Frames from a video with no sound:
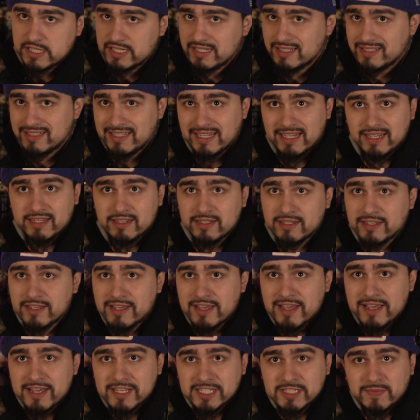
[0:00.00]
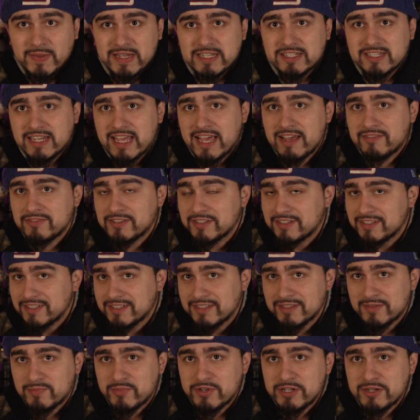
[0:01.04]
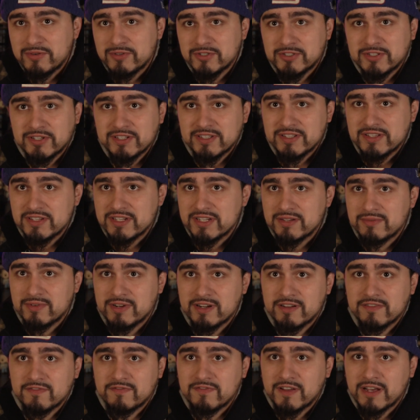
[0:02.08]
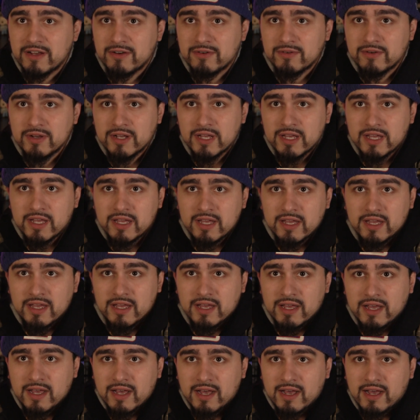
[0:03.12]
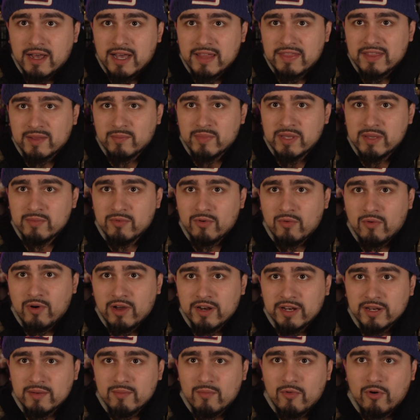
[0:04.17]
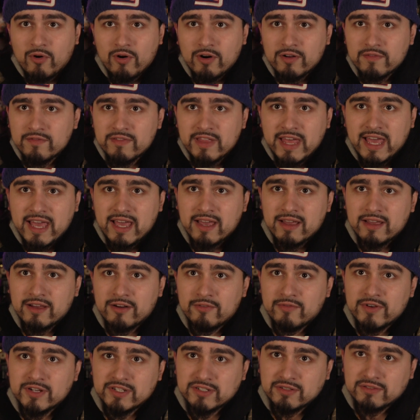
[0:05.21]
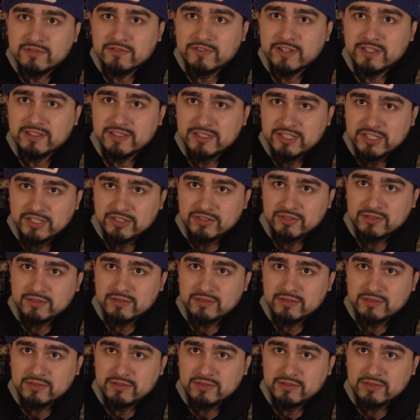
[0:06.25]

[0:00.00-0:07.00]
It just did, especially after the prequel trilogy, where it felt, I think people wanted more of that original trilogy